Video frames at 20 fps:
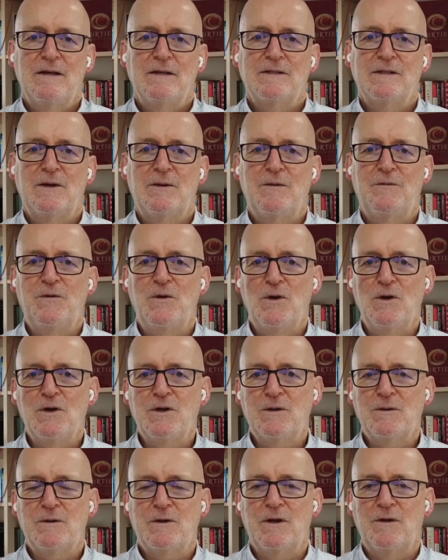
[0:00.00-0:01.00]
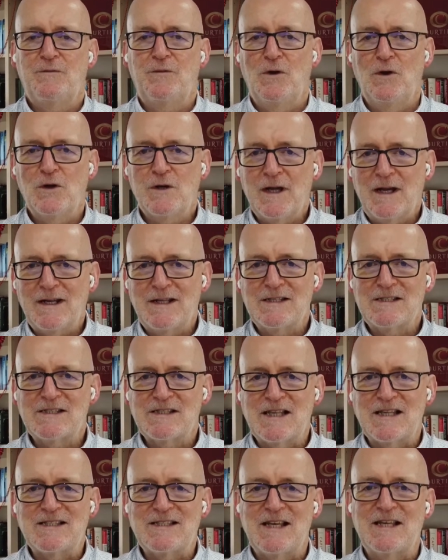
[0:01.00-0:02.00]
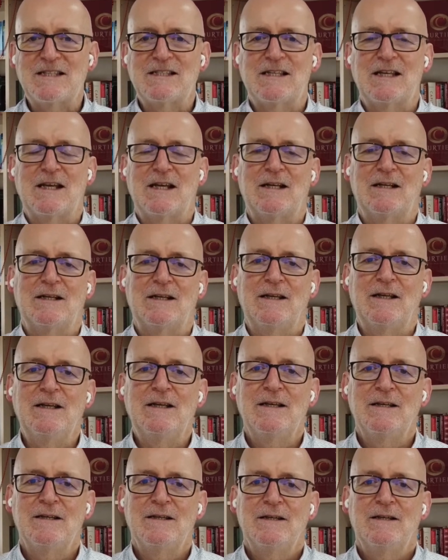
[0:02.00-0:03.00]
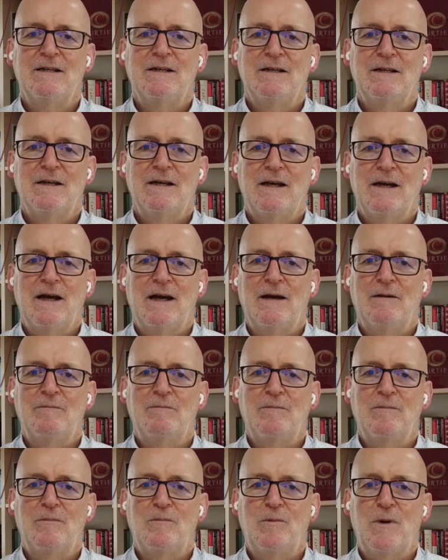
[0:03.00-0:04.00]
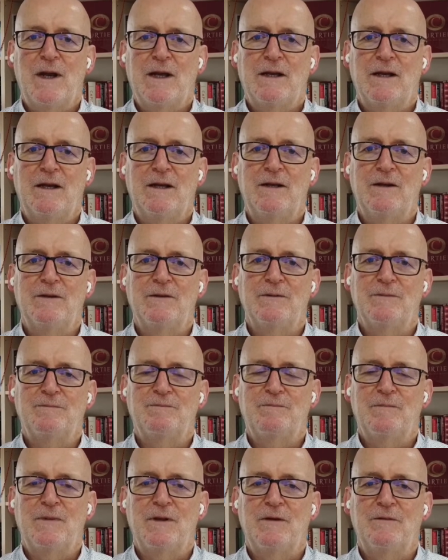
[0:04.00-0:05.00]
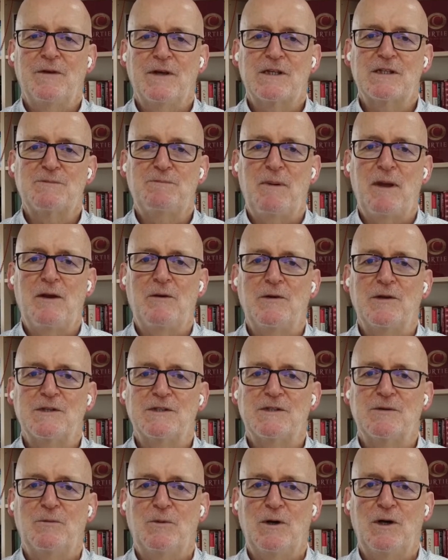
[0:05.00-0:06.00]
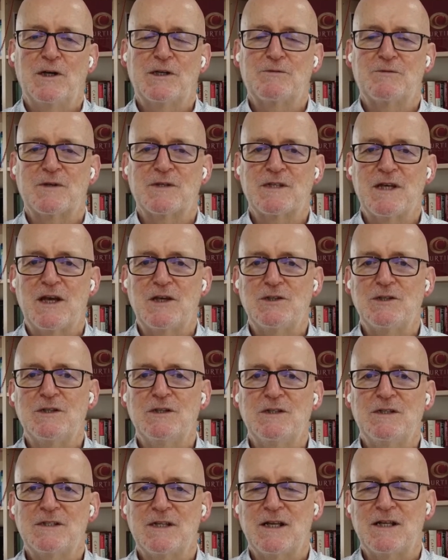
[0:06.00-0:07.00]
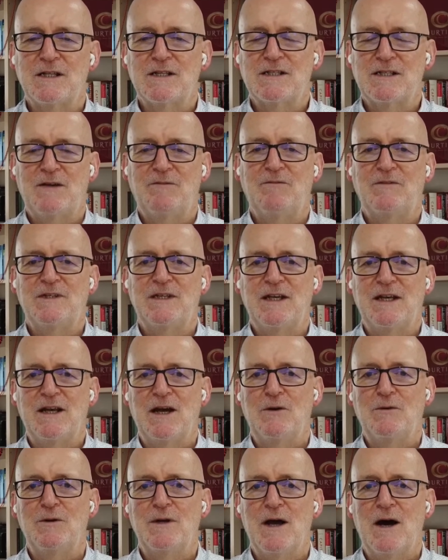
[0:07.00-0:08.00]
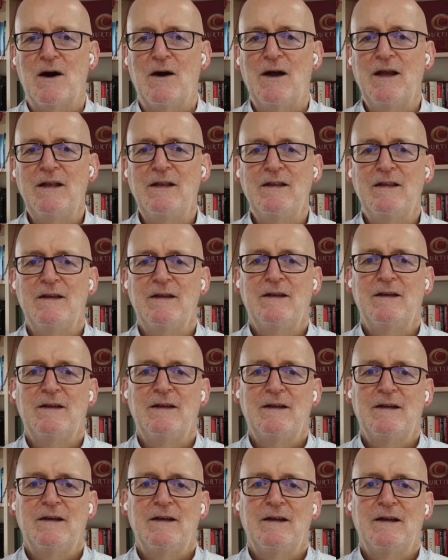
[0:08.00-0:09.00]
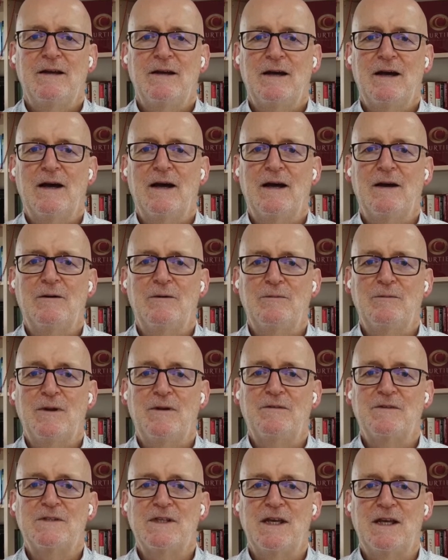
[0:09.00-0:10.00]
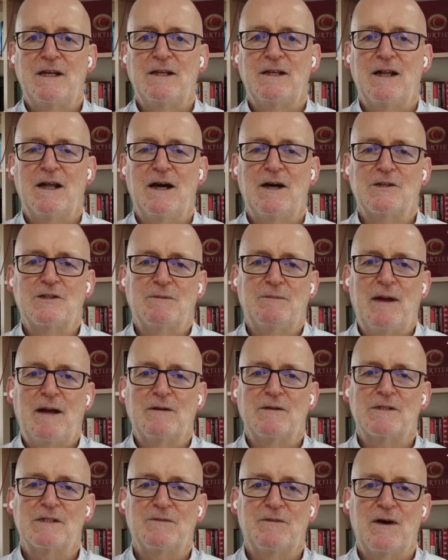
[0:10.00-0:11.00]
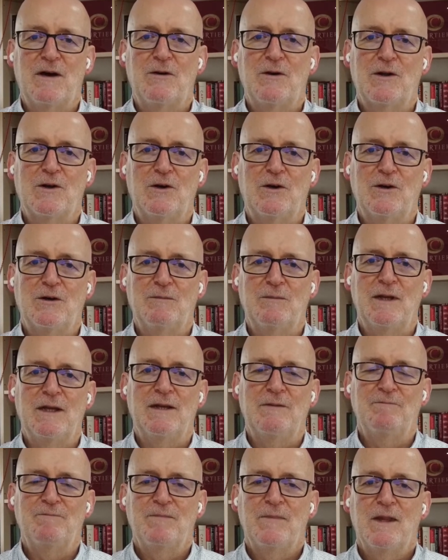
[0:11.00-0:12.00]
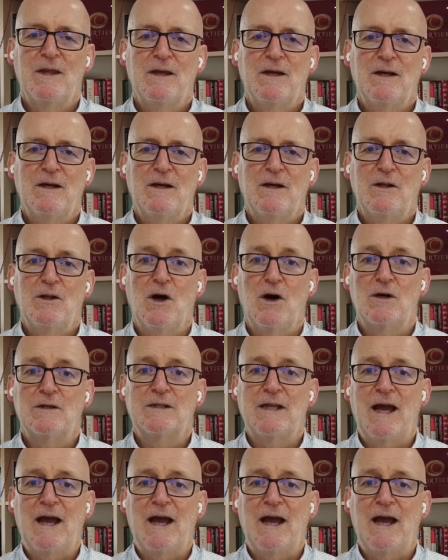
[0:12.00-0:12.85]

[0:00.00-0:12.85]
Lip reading: So if you look at it statistically, we're going to have experienced the worst recession since 1709. We've seen large amounts of our economy locked